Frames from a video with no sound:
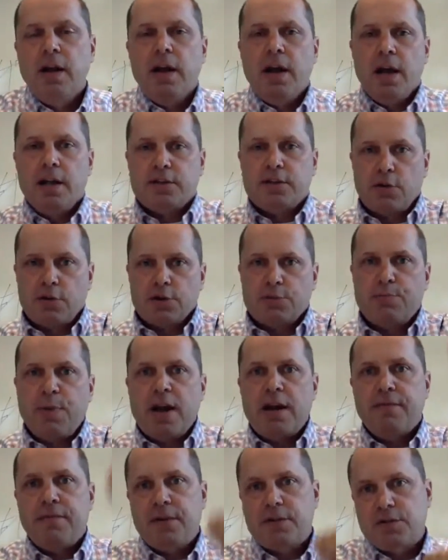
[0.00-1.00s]
And so there's
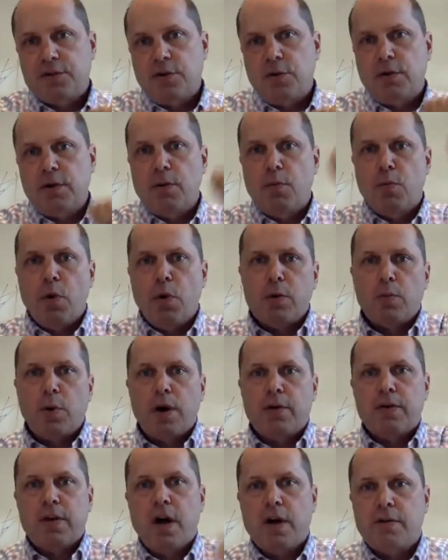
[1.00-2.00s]
benefits doing them one way
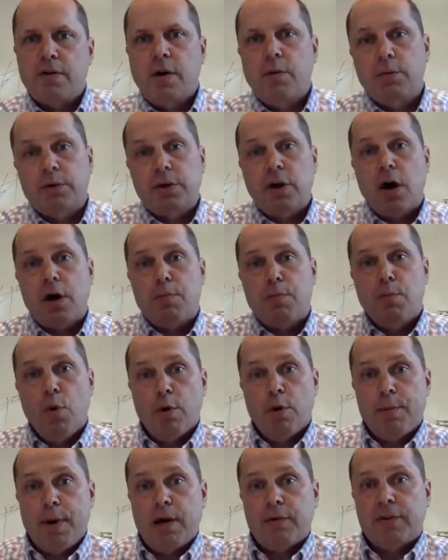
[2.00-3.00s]
or the other, and we'll talk more
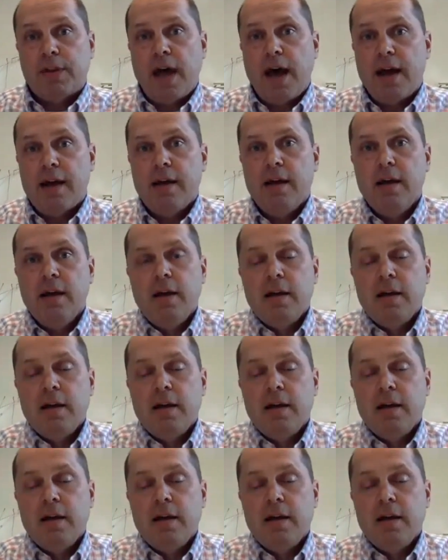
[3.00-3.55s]
about that